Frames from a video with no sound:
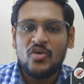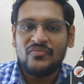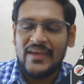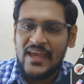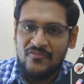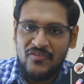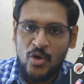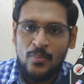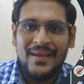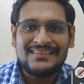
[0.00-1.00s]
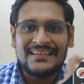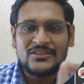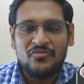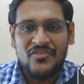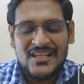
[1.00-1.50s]
of EM wave,
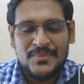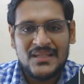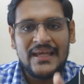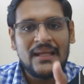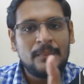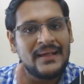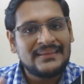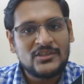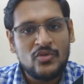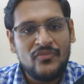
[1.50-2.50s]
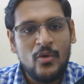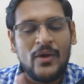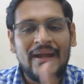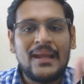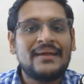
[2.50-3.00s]
basics of transmission line, basics of
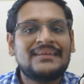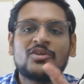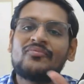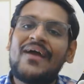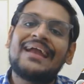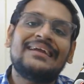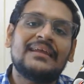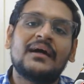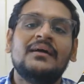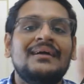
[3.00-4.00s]
waveguide and basics of antenna.